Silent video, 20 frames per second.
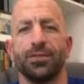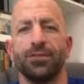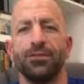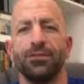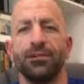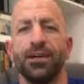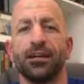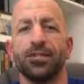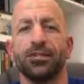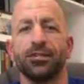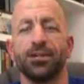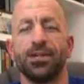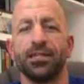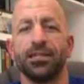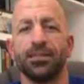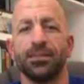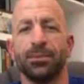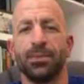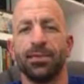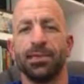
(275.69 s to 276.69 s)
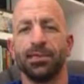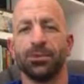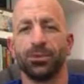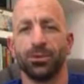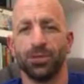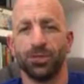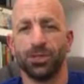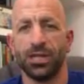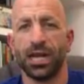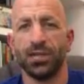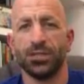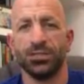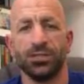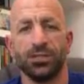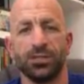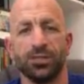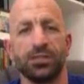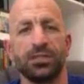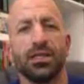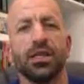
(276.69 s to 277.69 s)
but you've also got some additional
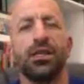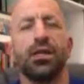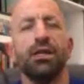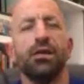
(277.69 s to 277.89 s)
challenges.